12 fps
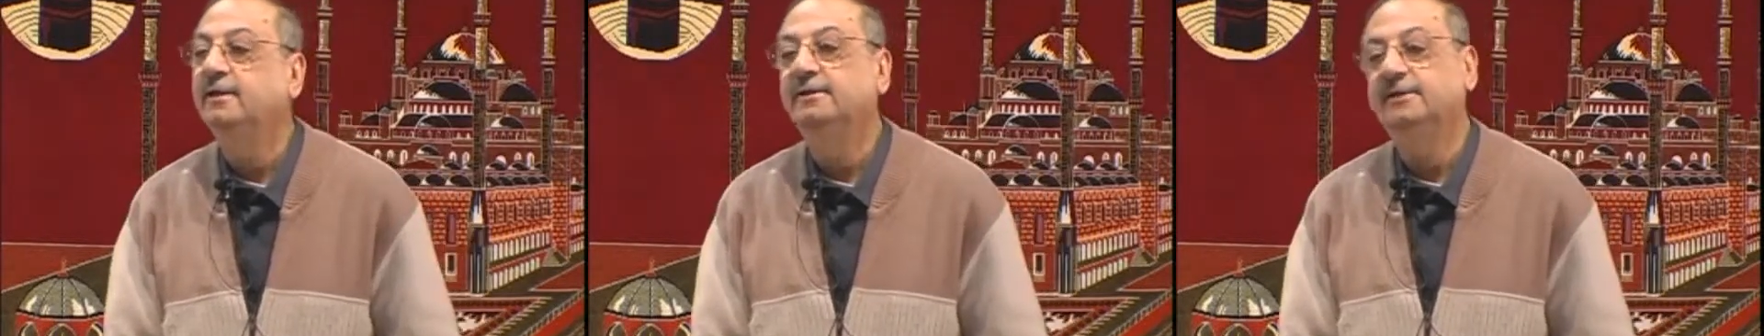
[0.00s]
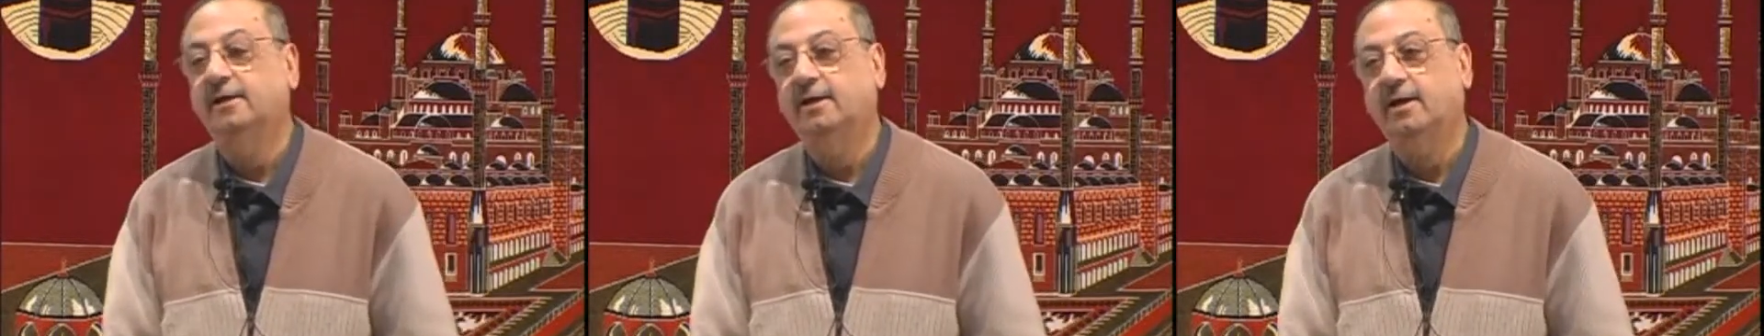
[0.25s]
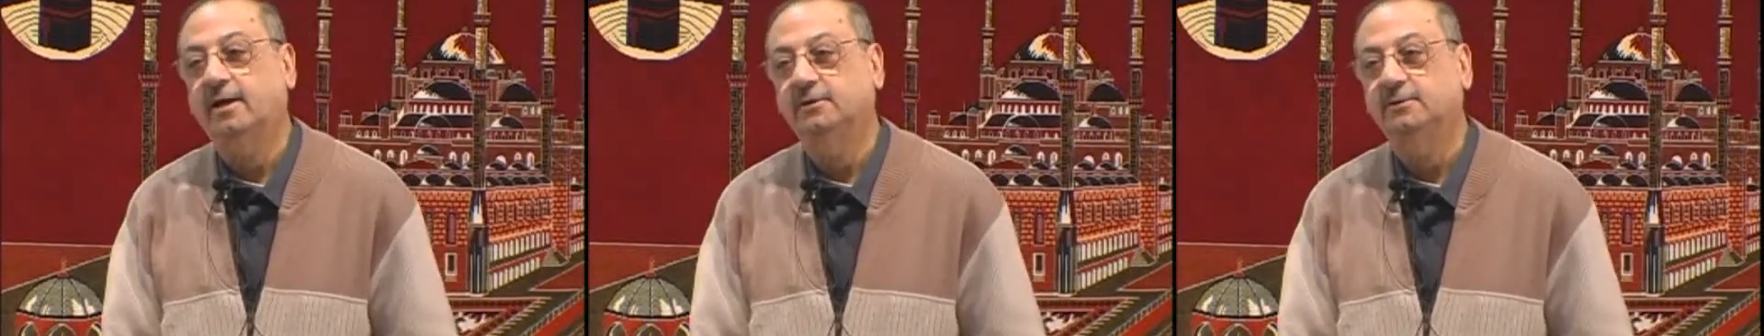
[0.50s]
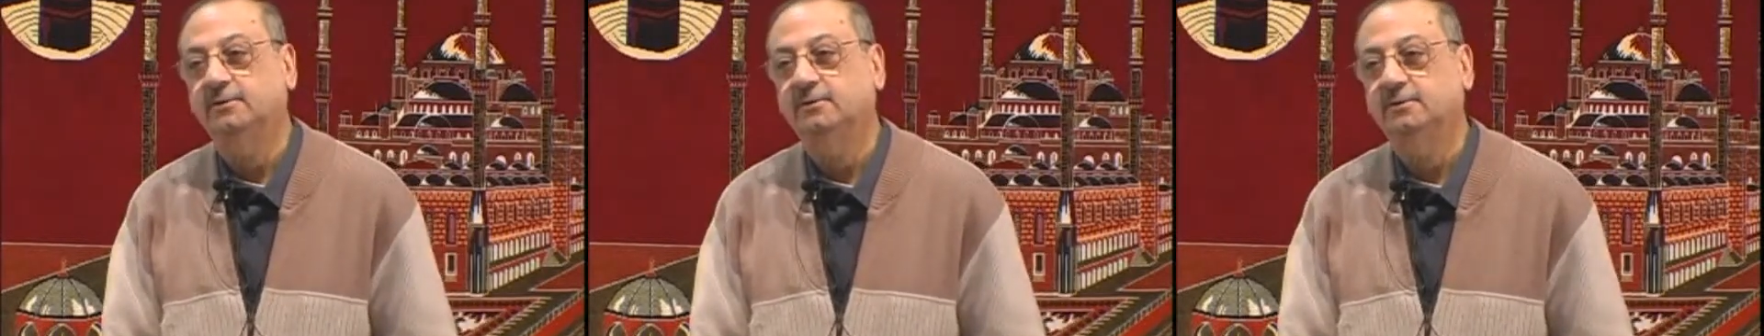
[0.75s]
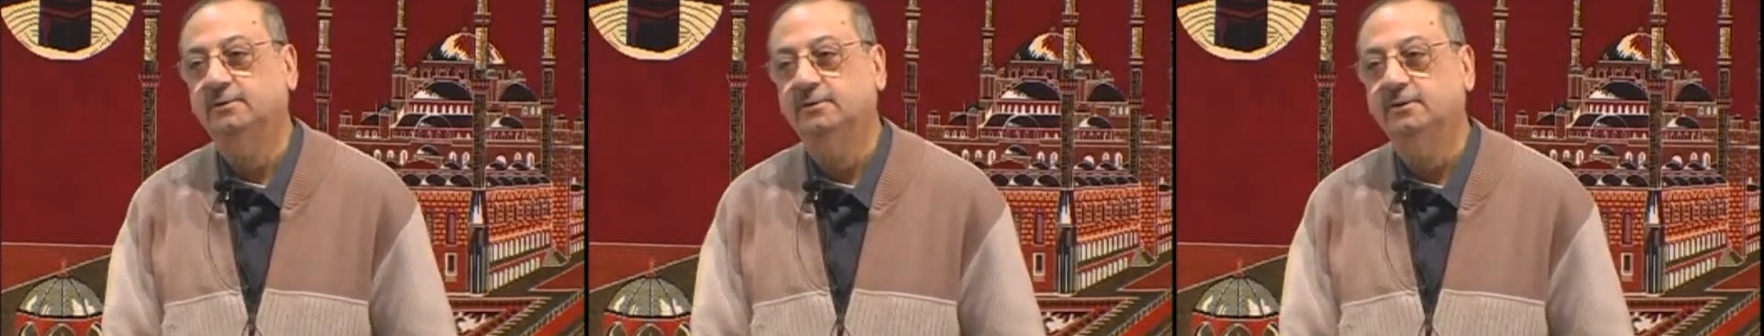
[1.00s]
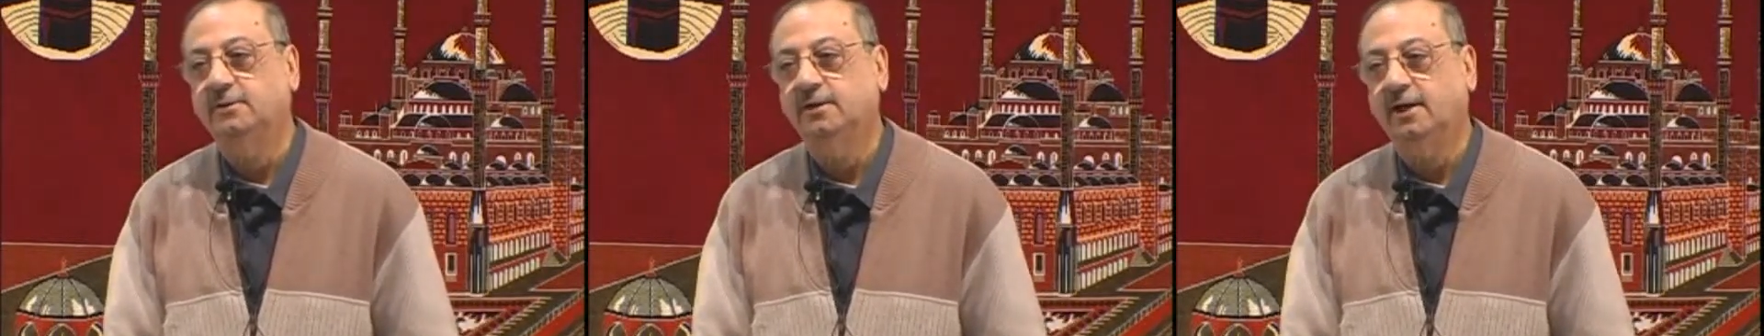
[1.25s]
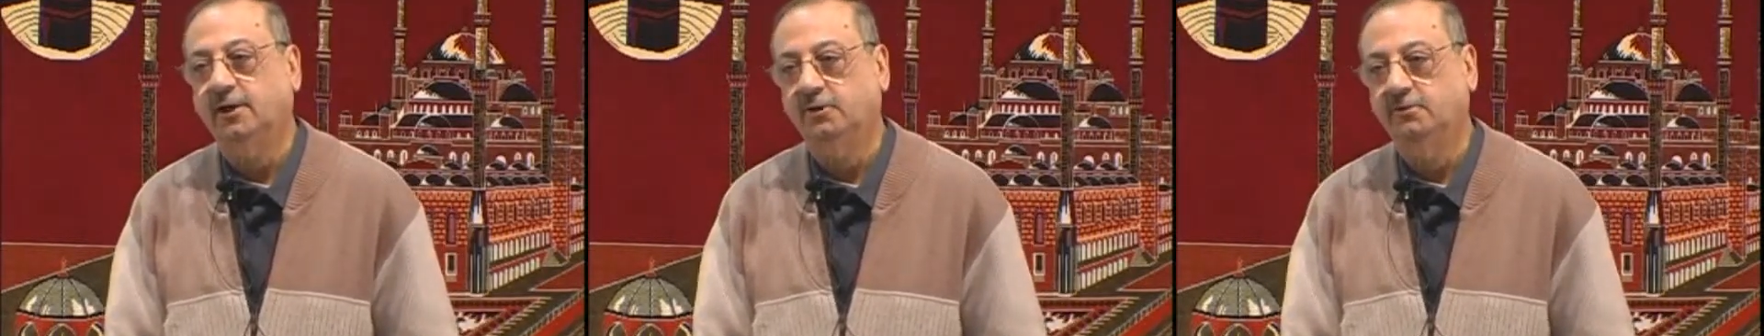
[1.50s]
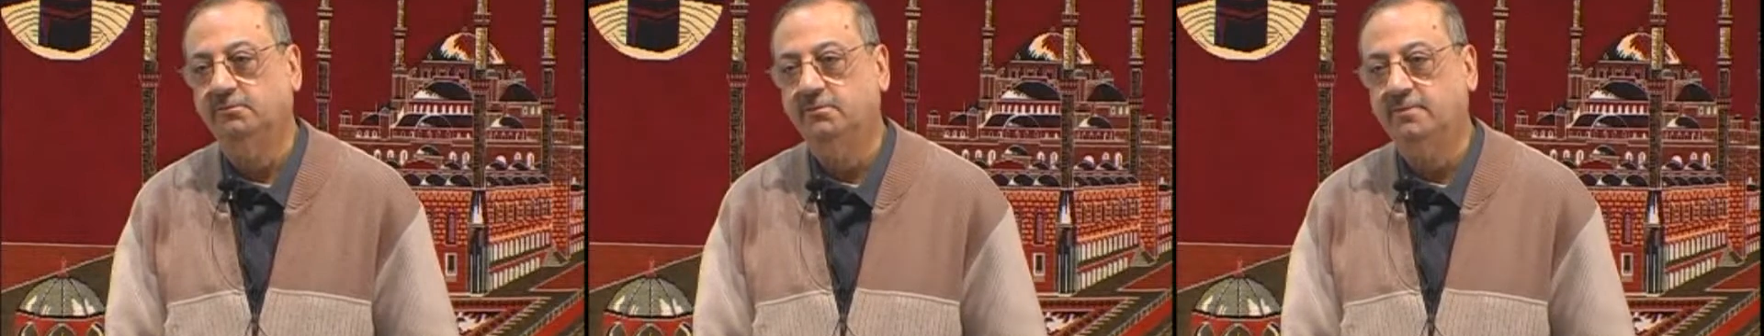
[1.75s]
yakādu. Are you
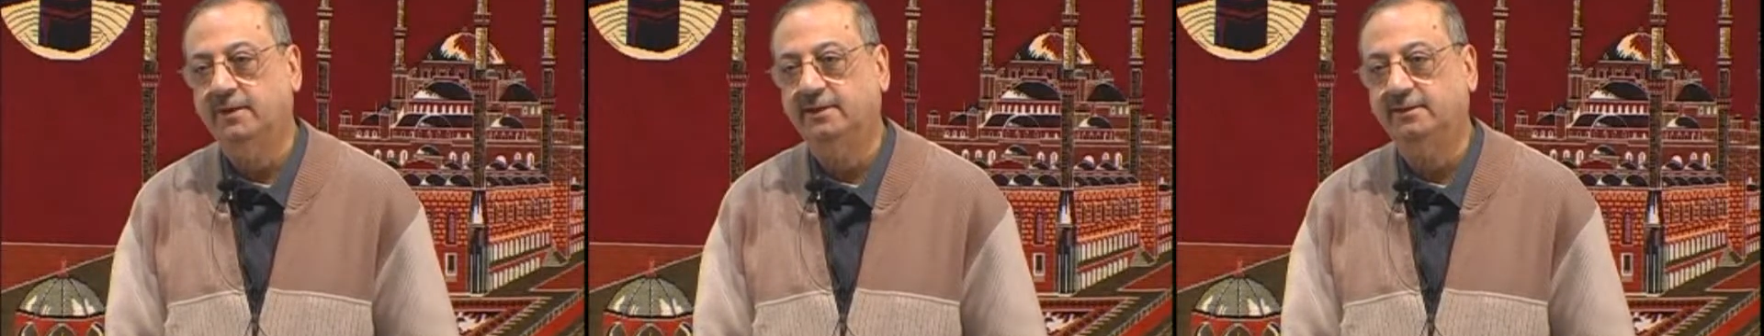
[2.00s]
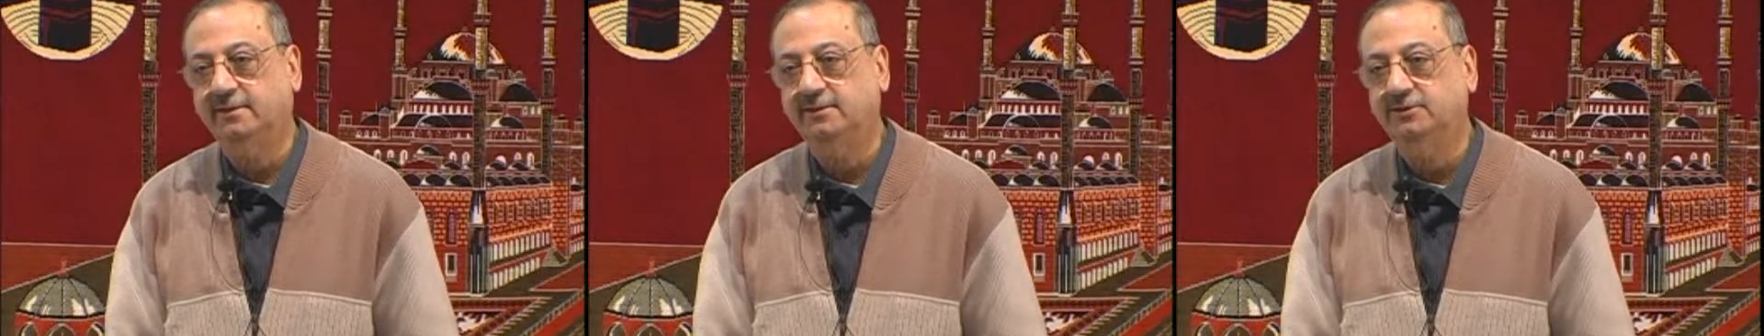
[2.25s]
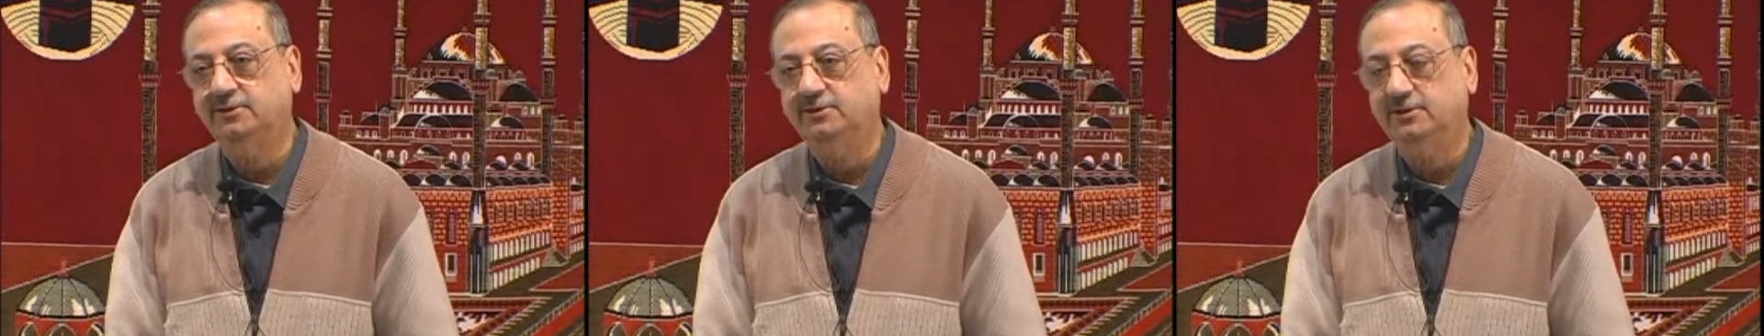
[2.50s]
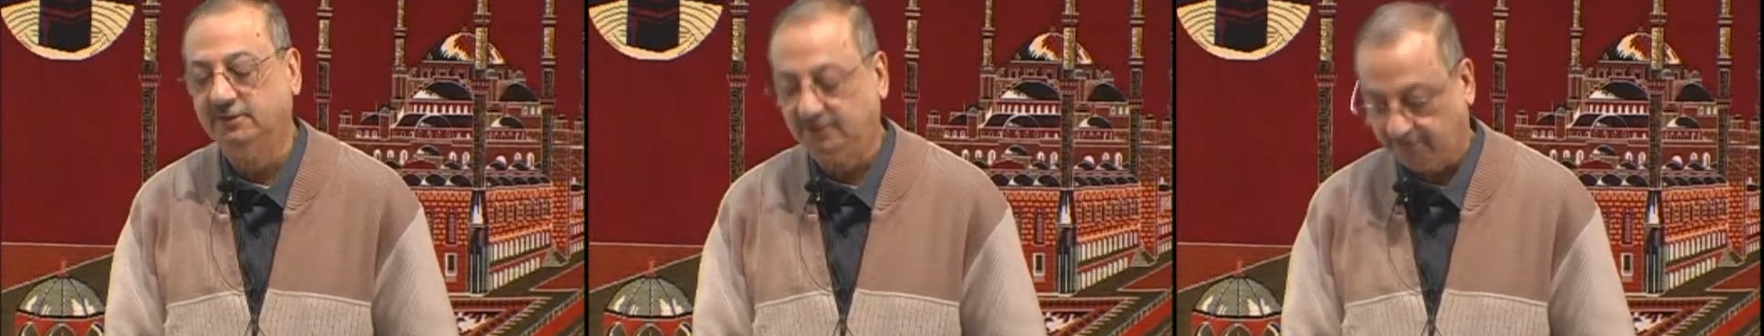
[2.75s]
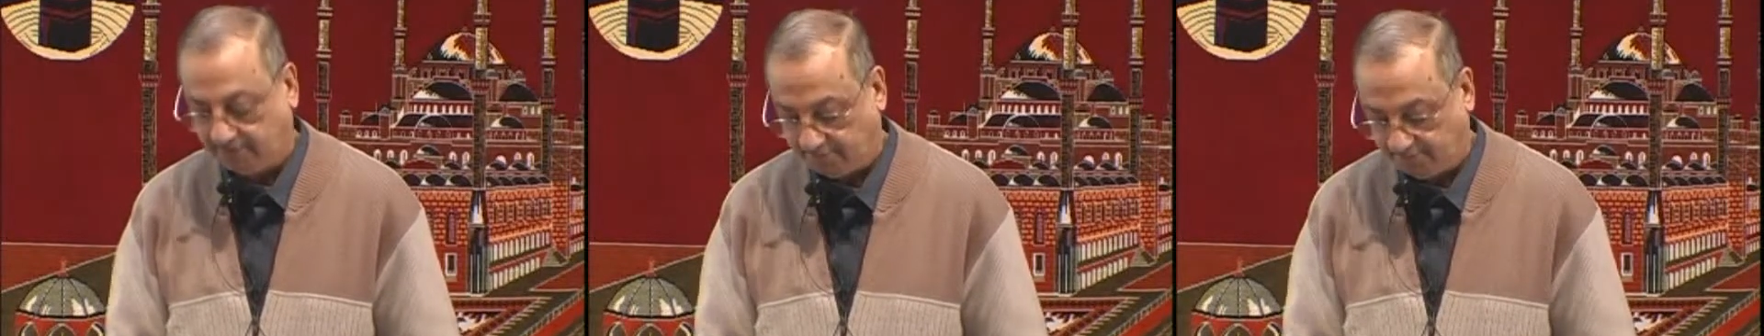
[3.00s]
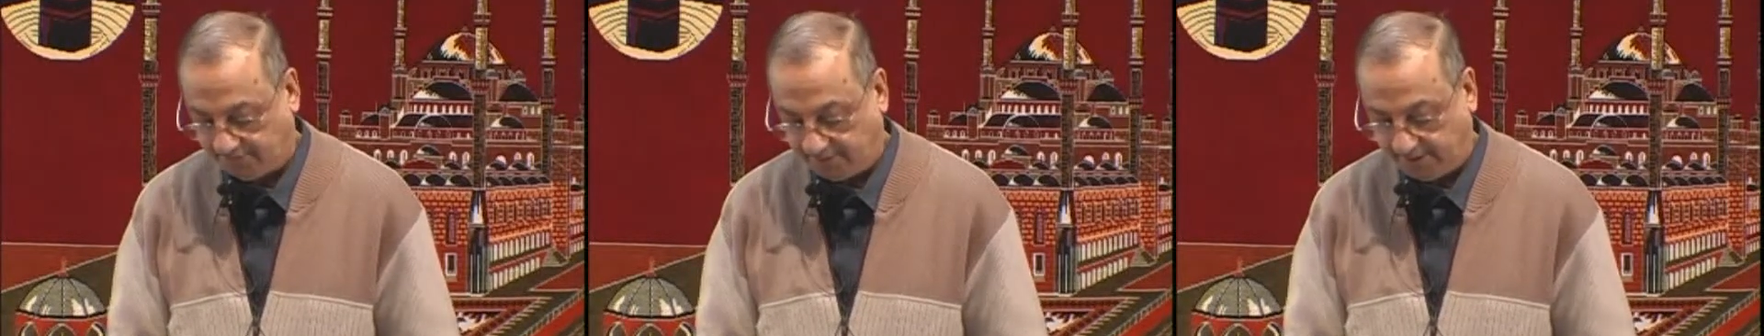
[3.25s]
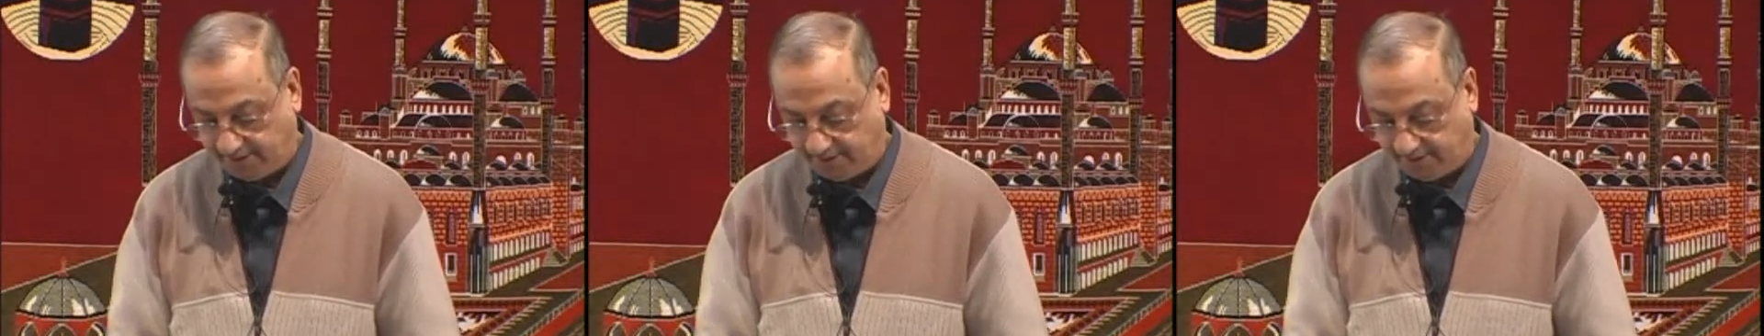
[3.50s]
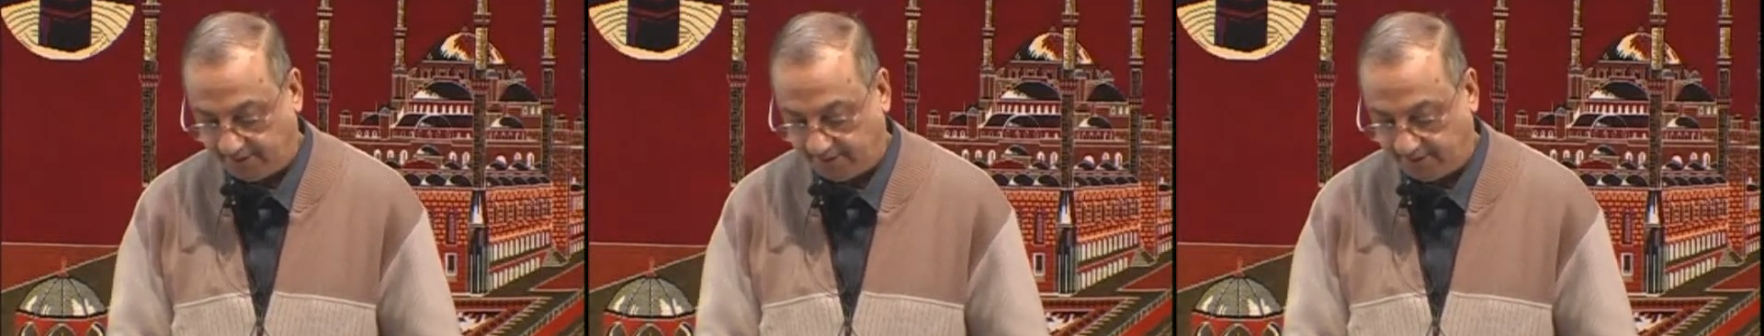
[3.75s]
with me, brothers and sisters? Fine.